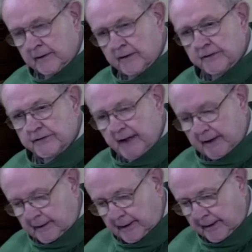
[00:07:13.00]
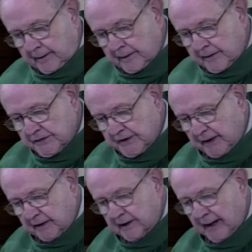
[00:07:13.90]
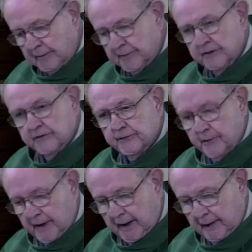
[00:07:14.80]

Secondly, set captives free.